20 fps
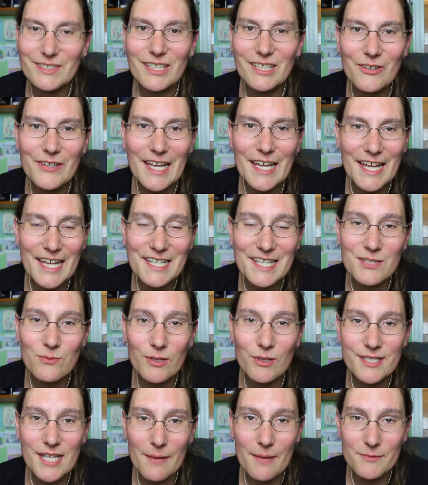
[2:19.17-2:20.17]
Okay, here's
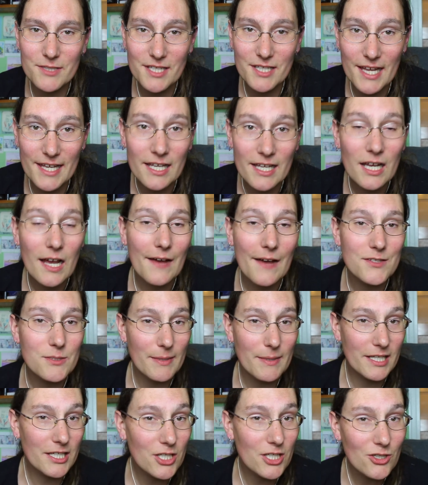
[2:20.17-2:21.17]
what's happened today. I
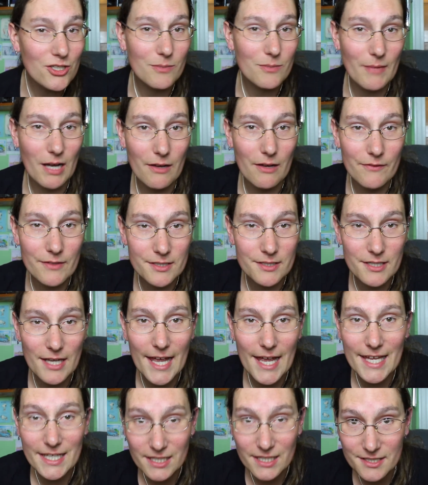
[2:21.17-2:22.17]
spent a huge amount of it
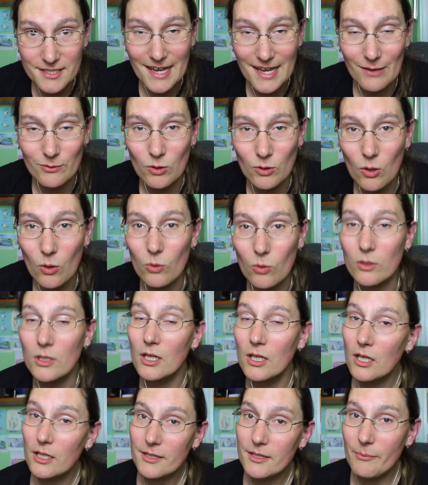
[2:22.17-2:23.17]
in the town hall.
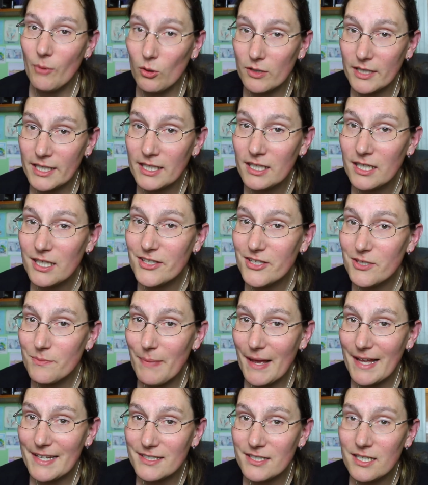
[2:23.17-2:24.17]
The morning
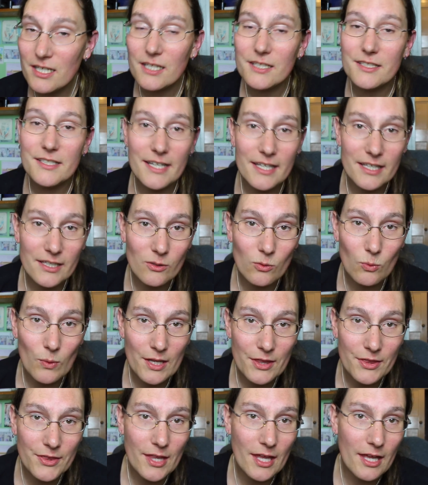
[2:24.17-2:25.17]
spent dealing
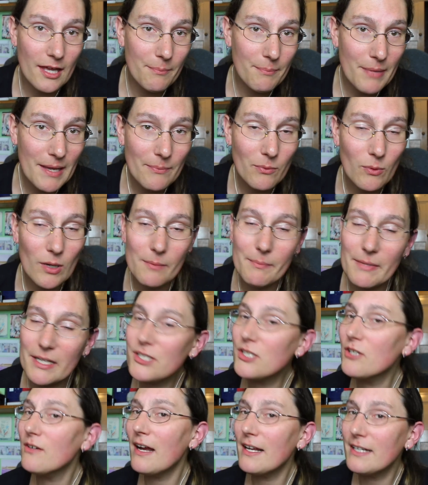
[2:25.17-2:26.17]
with the paperwork,
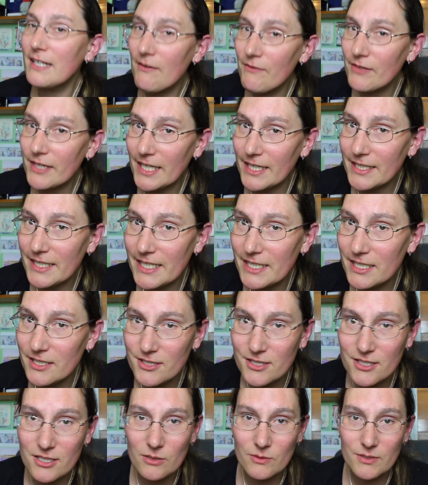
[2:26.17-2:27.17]
making sure I had everything I
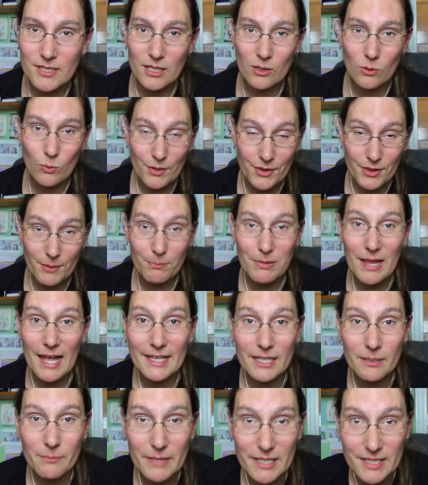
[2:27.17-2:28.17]
needed to deal with the
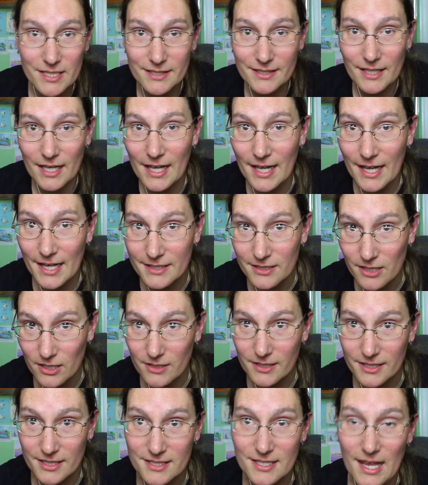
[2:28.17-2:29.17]
planning meeting that I had
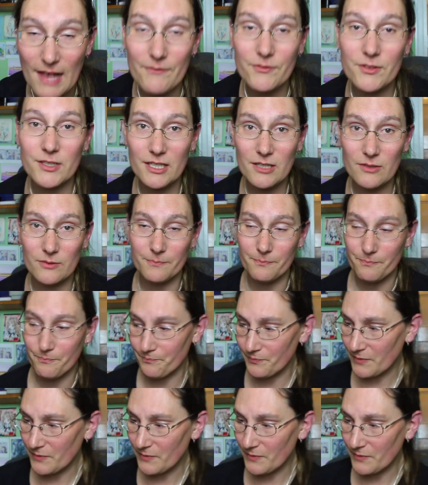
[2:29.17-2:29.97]
earlier this afternoon.